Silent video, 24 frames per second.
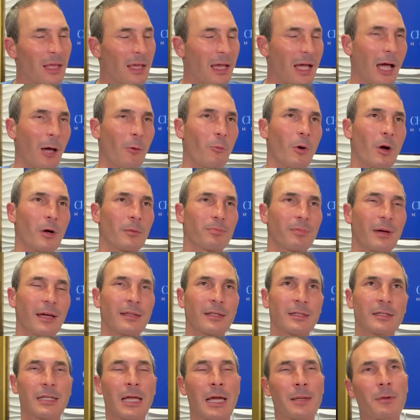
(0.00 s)
I walk. by
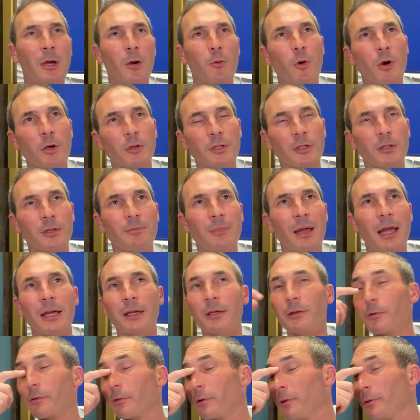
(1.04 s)
this time, I walk to the back
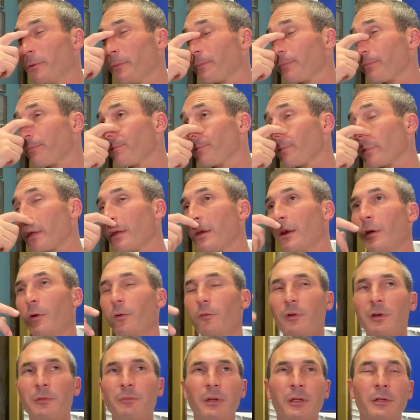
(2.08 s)
of the room.
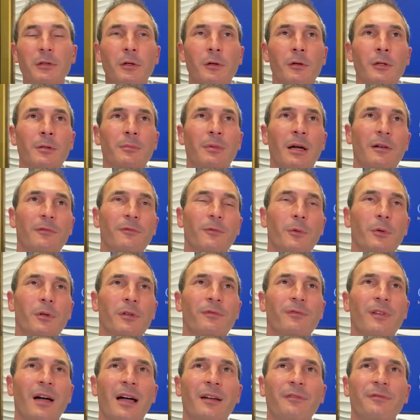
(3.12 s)
We've been going about
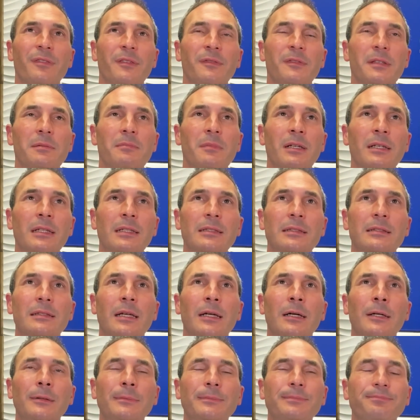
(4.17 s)
45, 50 minutes
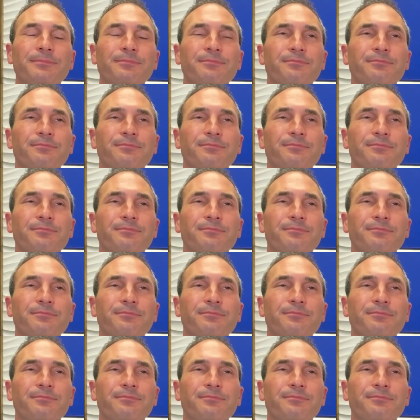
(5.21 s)
now.